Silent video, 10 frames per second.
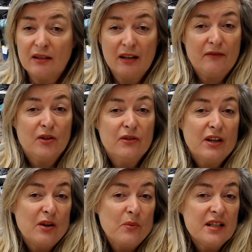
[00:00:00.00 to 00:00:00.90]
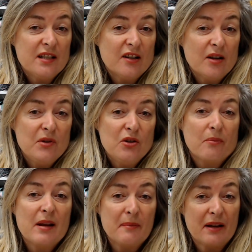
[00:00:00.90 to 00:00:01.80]
if you're looking at winter time, you can
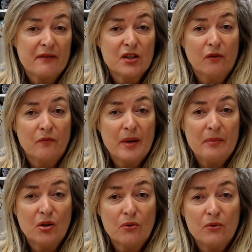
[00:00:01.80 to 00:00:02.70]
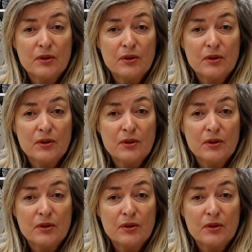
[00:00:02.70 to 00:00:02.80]
make them out of soft baby cord.